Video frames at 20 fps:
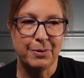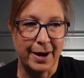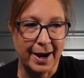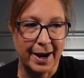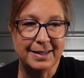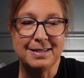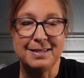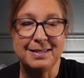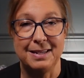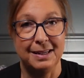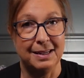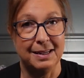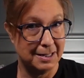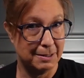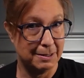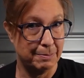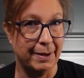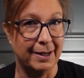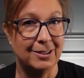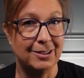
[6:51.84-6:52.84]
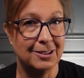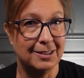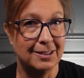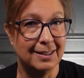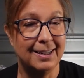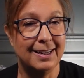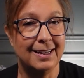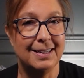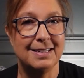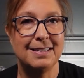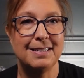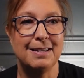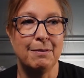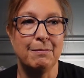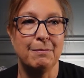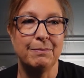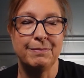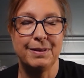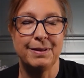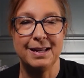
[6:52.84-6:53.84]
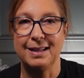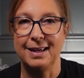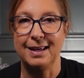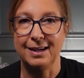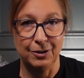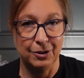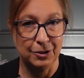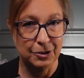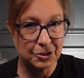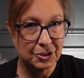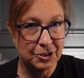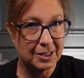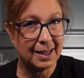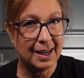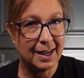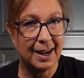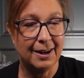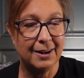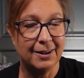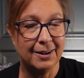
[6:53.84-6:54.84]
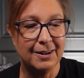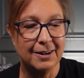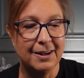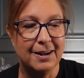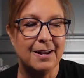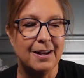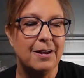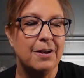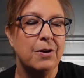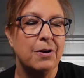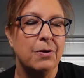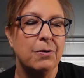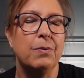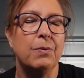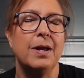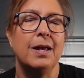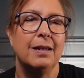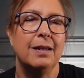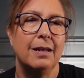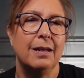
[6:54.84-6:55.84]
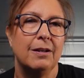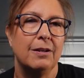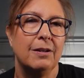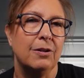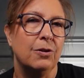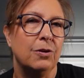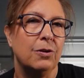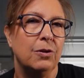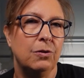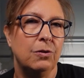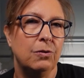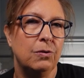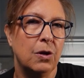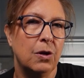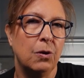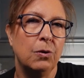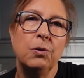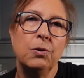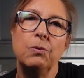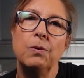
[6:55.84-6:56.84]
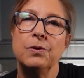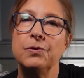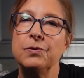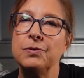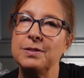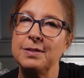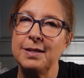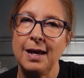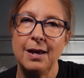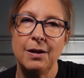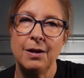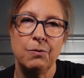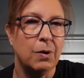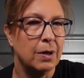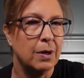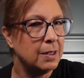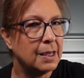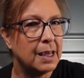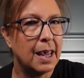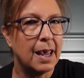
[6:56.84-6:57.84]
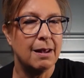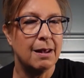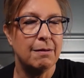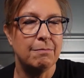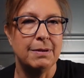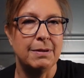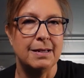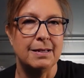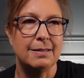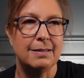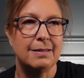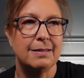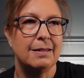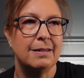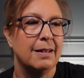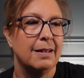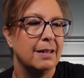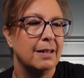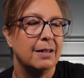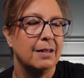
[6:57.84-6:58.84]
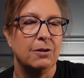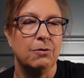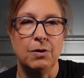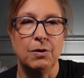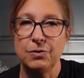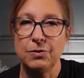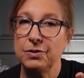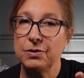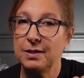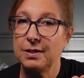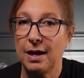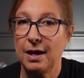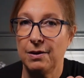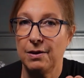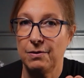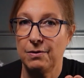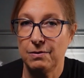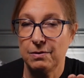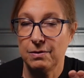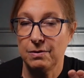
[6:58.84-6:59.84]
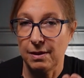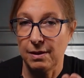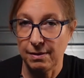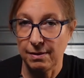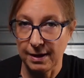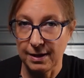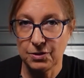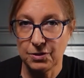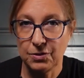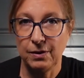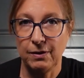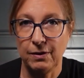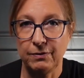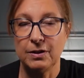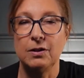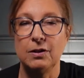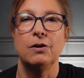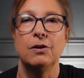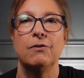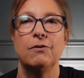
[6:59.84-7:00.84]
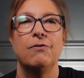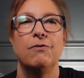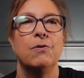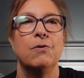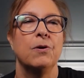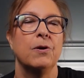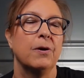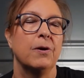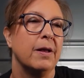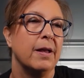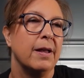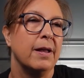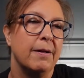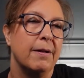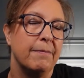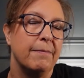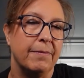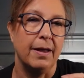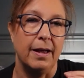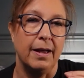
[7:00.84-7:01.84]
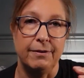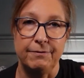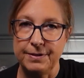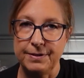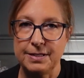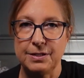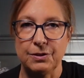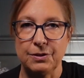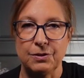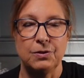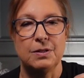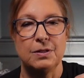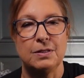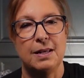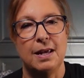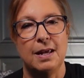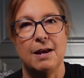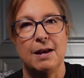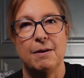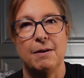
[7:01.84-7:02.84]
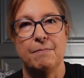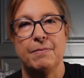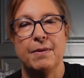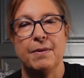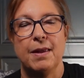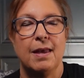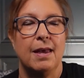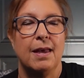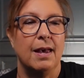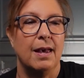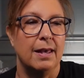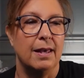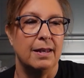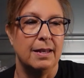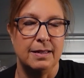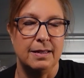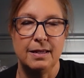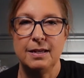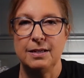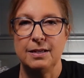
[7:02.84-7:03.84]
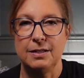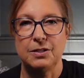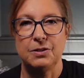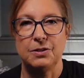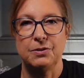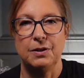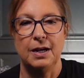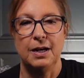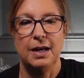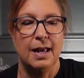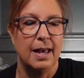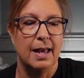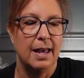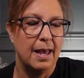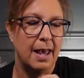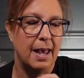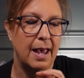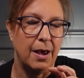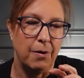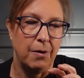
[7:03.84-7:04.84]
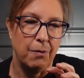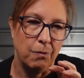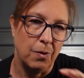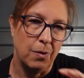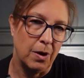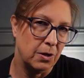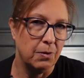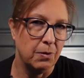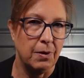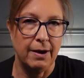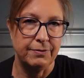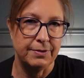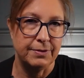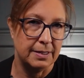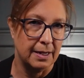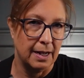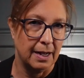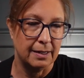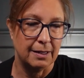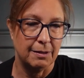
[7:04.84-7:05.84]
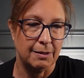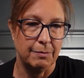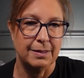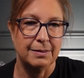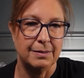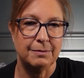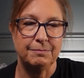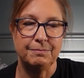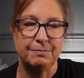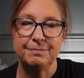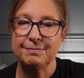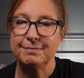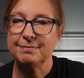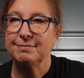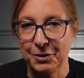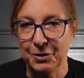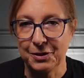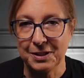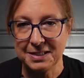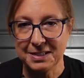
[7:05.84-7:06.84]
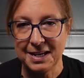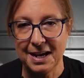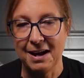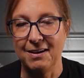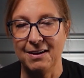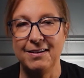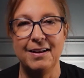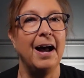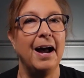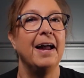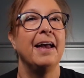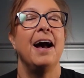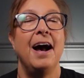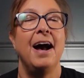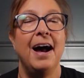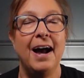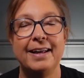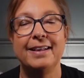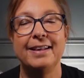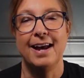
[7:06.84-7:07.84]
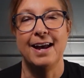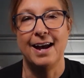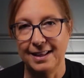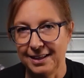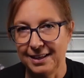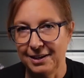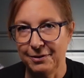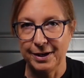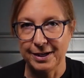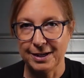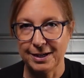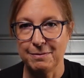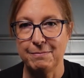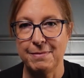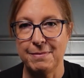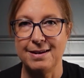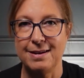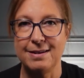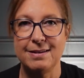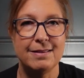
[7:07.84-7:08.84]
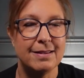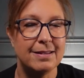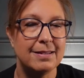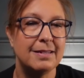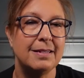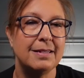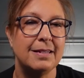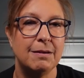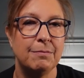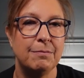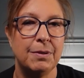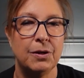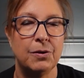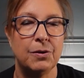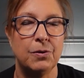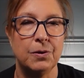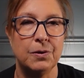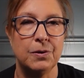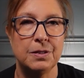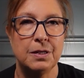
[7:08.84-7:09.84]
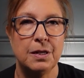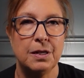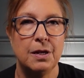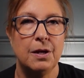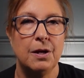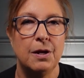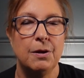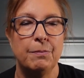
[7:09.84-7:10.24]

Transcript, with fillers: practicing, especially in something like urgent care, when you know you understand what you can't miss, you understand the things you have to look for on physical exam and in the history, and what you have to document. As you can tell, I highly, highly recommend this C M E course.